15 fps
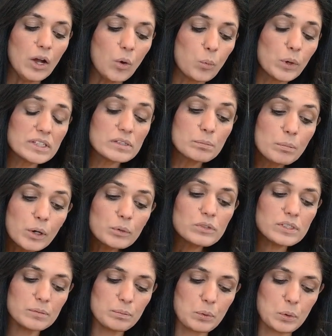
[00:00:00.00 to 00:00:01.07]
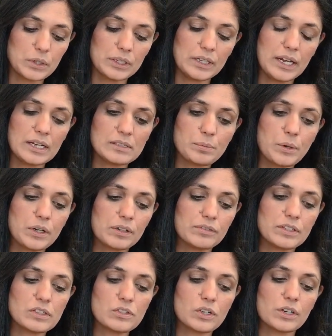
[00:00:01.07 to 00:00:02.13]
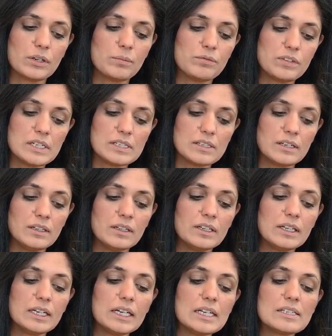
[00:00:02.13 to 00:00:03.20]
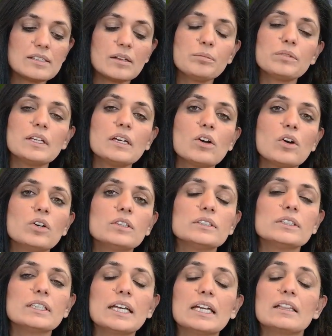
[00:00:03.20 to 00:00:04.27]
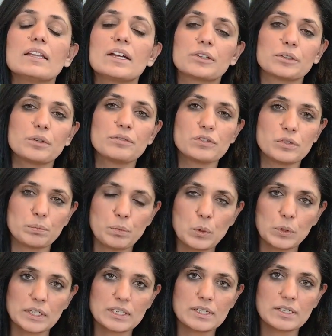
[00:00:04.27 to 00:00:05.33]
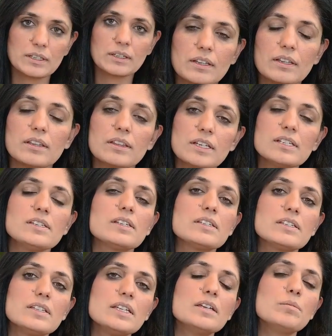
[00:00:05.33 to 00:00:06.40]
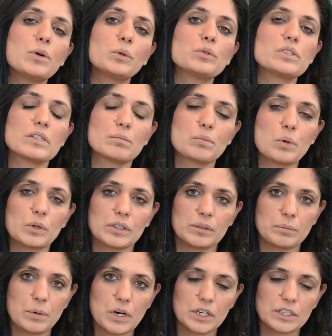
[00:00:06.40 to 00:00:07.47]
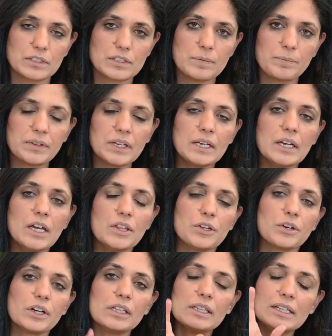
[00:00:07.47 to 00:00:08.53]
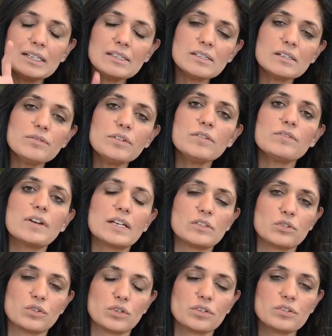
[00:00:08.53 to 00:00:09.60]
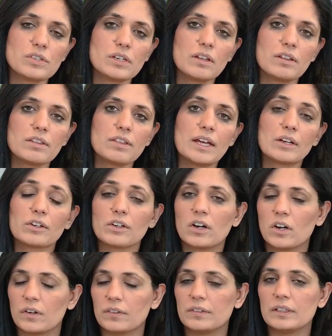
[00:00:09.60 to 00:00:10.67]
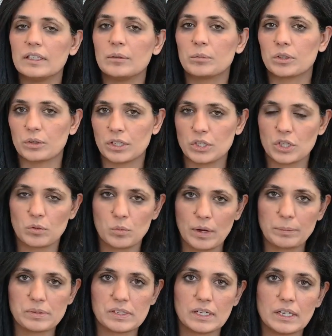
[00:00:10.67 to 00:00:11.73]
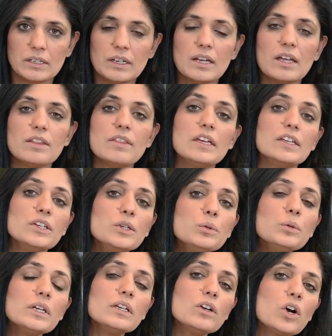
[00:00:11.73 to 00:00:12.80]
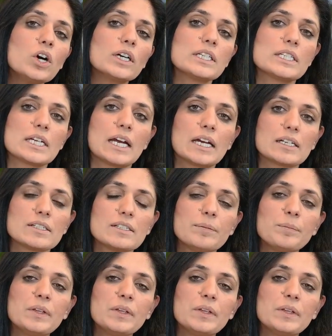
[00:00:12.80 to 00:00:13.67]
What's most important as part of the Startup Visa is something called a letter of support. This is the most important part. There are a list of investors that are on the immigration website that you can contact.